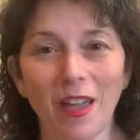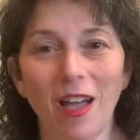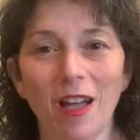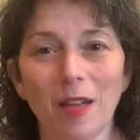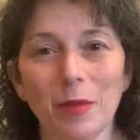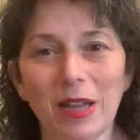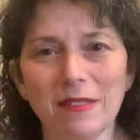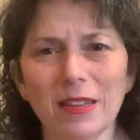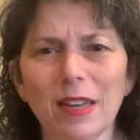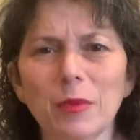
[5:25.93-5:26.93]
I
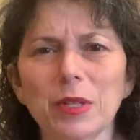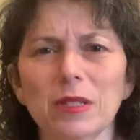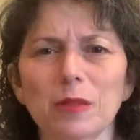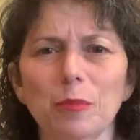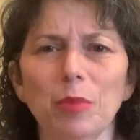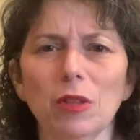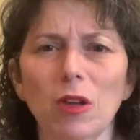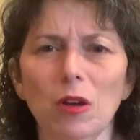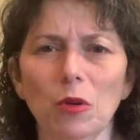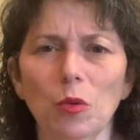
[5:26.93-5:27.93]
think I was
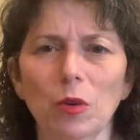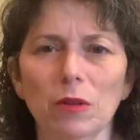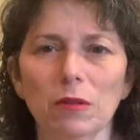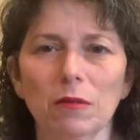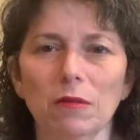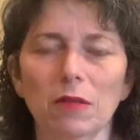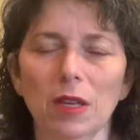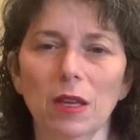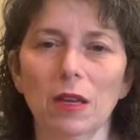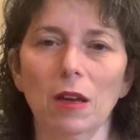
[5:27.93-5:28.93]
below
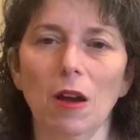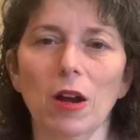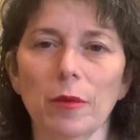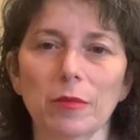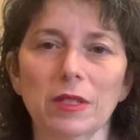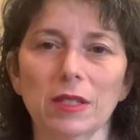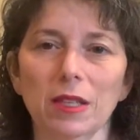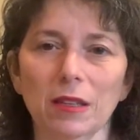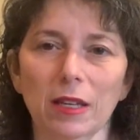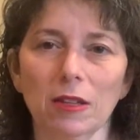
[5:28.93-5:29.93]
the arm
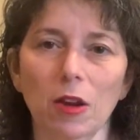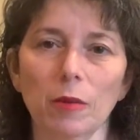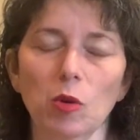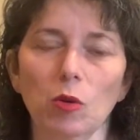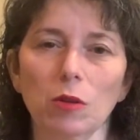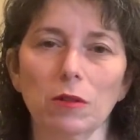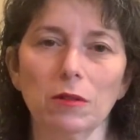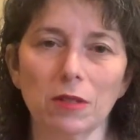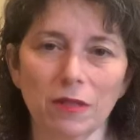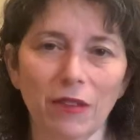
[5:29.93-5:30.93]
sleeve, like the armhole
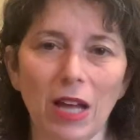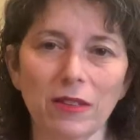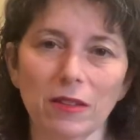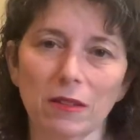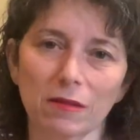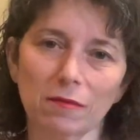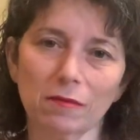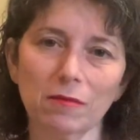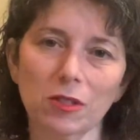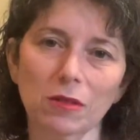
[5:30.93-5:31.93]

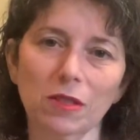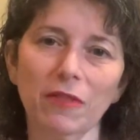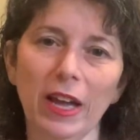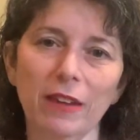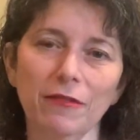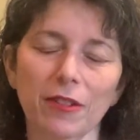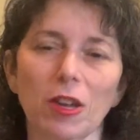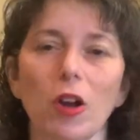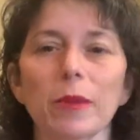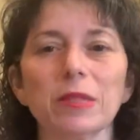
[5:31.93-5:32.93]
divide for the
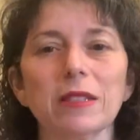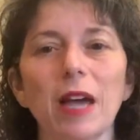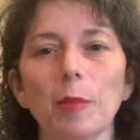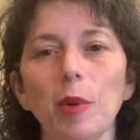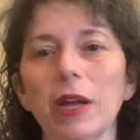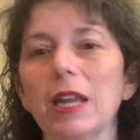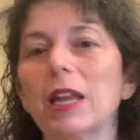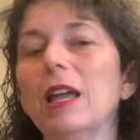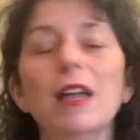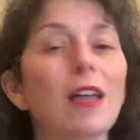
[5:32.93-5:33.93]
arms at that point.
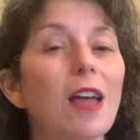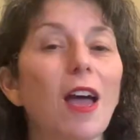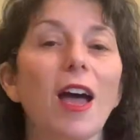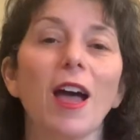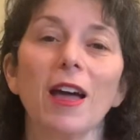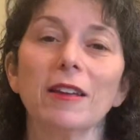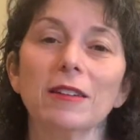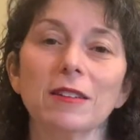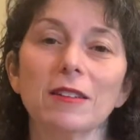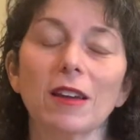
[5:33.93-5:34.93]

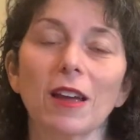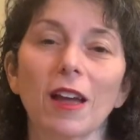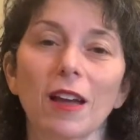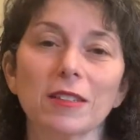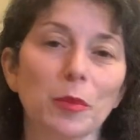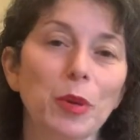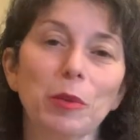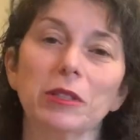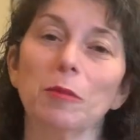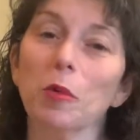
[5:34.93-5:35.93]
And some people
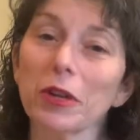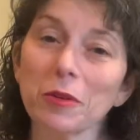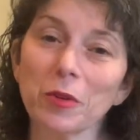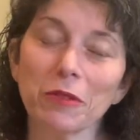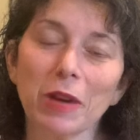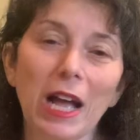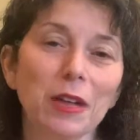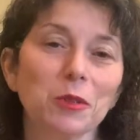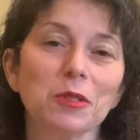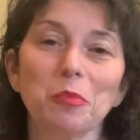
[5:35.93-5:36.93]
knit more than one
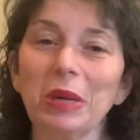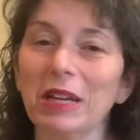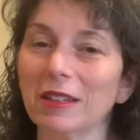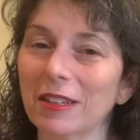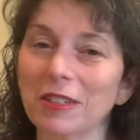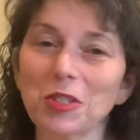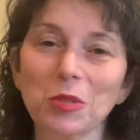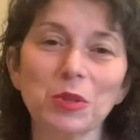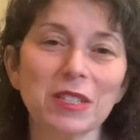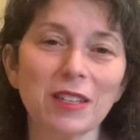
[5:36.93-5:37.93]
round, but it just
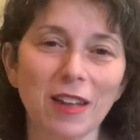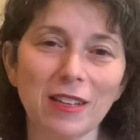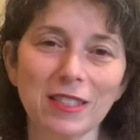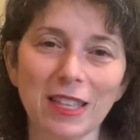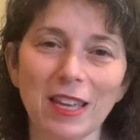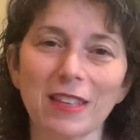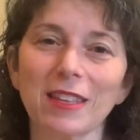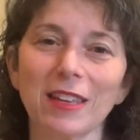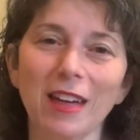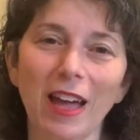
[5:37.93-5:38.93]
was a nice thing
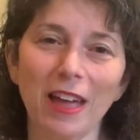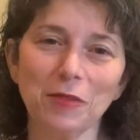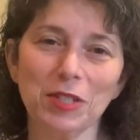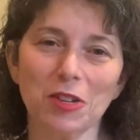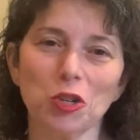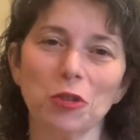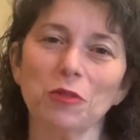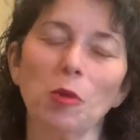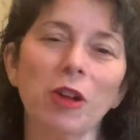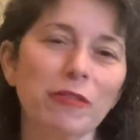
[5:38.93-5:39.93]
that I have stitches
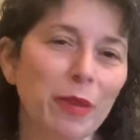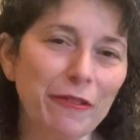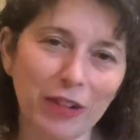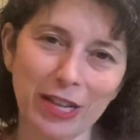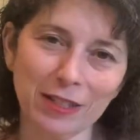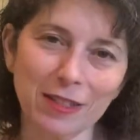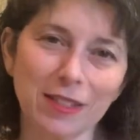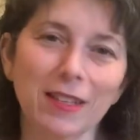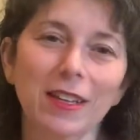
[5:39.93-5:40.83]
from all of my friends